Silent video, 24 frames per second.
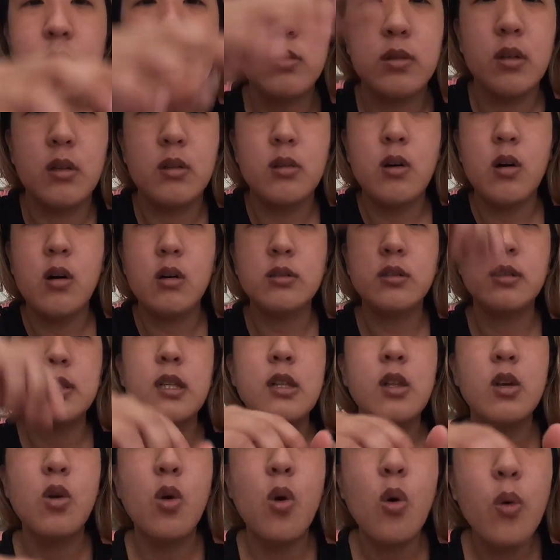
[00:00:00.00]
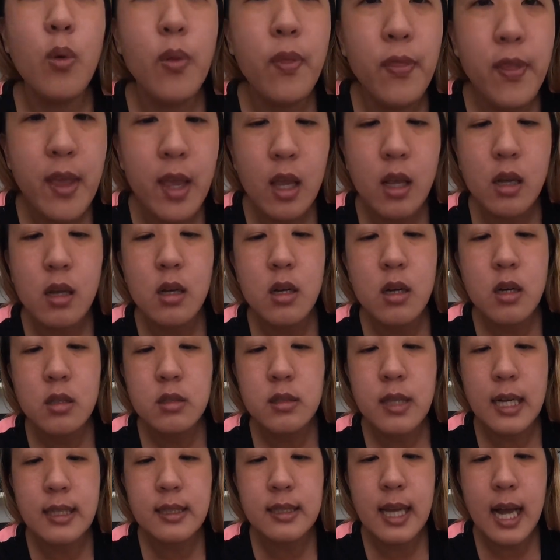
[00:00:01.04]
long silicone thing
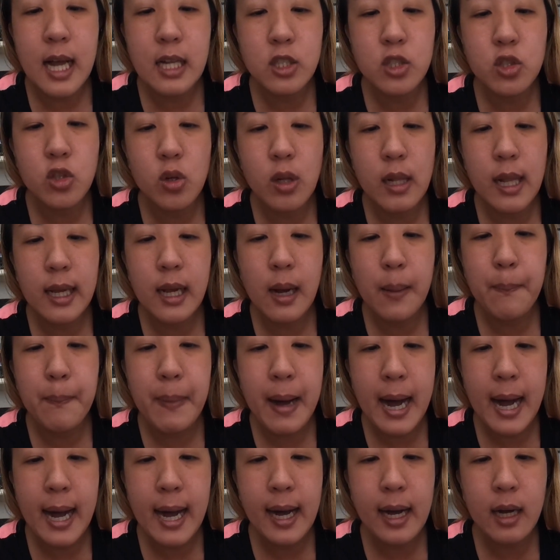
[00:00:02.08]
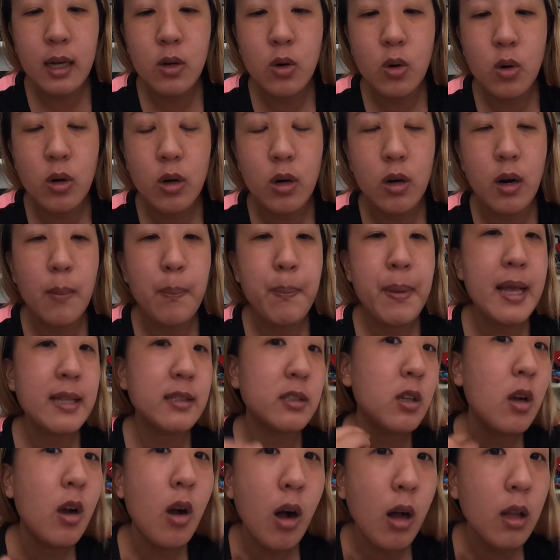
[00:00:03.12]
to attach to like a bag or a pet's
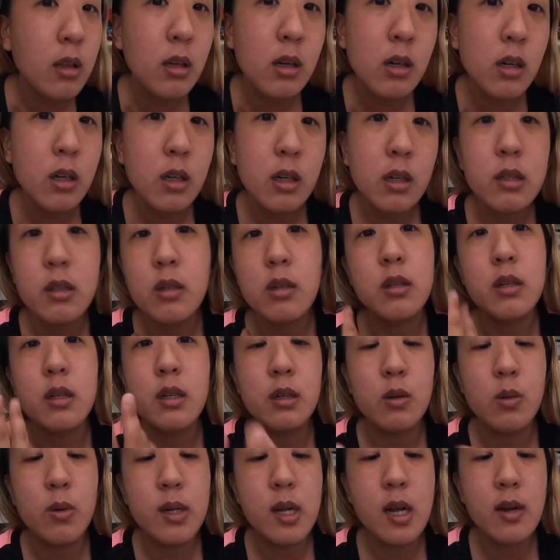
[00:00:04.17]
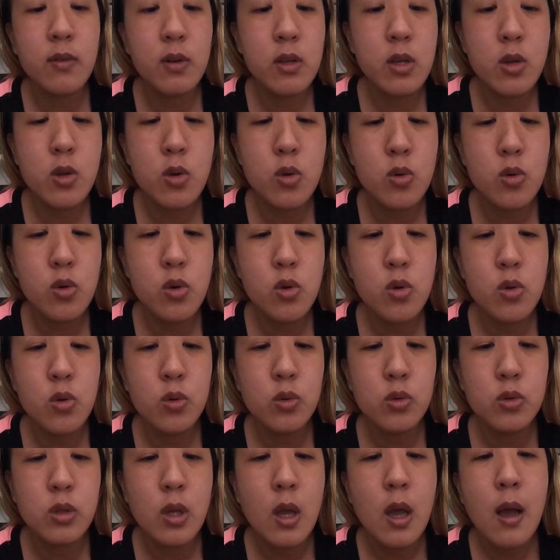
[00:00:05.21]
collar or whatever you
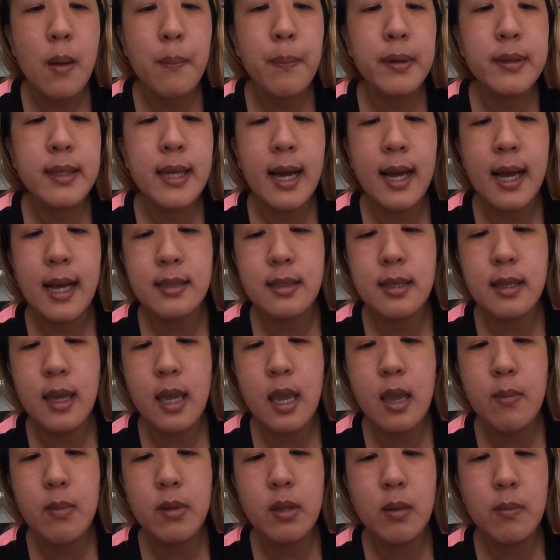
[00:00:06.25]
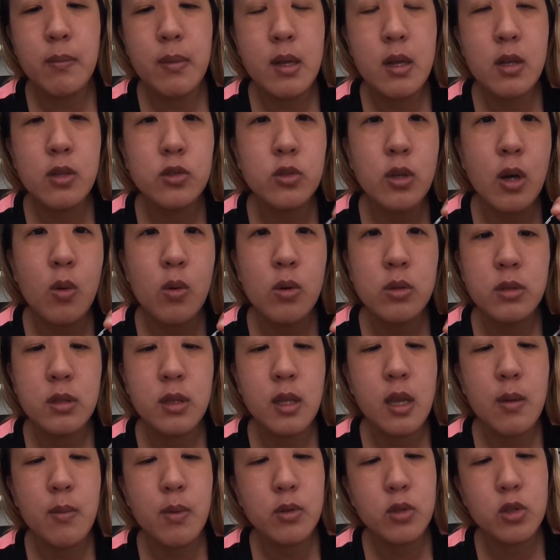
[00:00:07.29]
use. But that hasn't came in the mail, so I wasn't
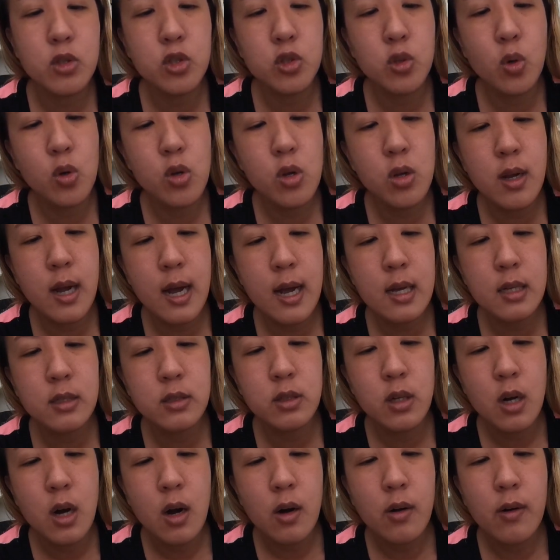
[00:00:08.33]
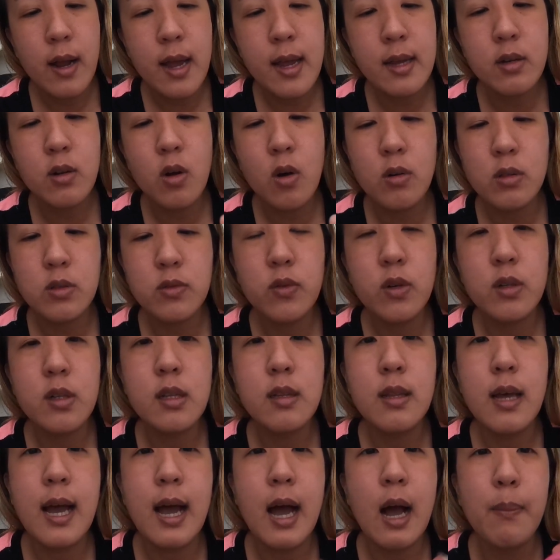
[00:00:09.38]
able to show you guys right now. It's funny,
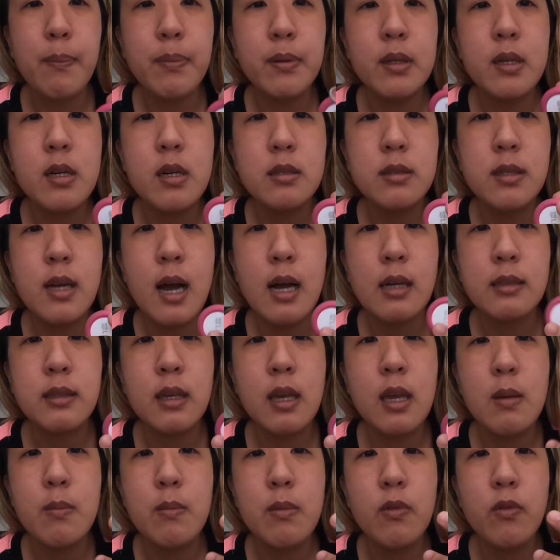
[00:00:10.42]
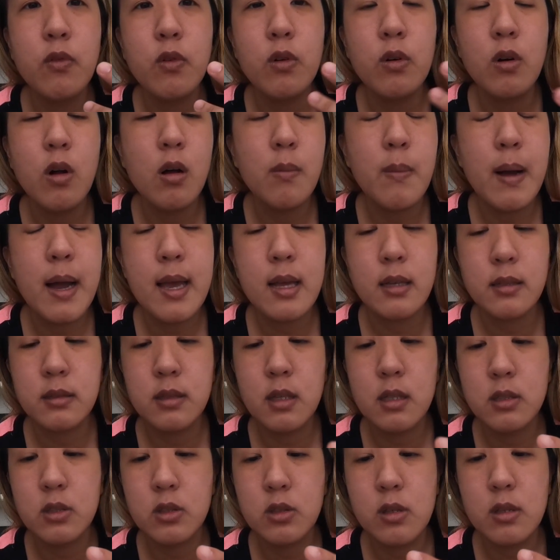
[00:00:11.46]
the Apple AirTags came before all my
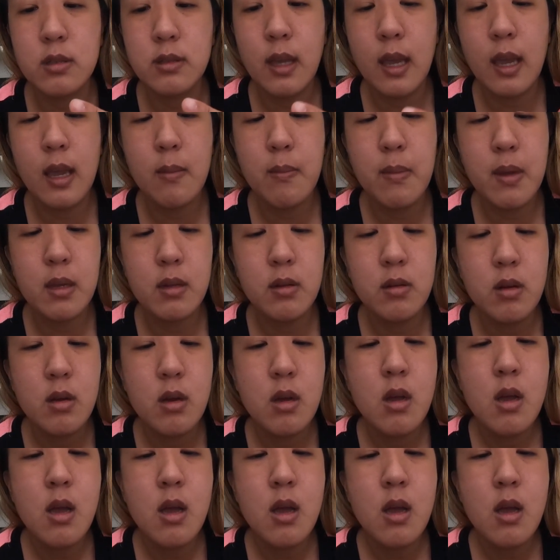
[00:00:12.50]
accessories came in.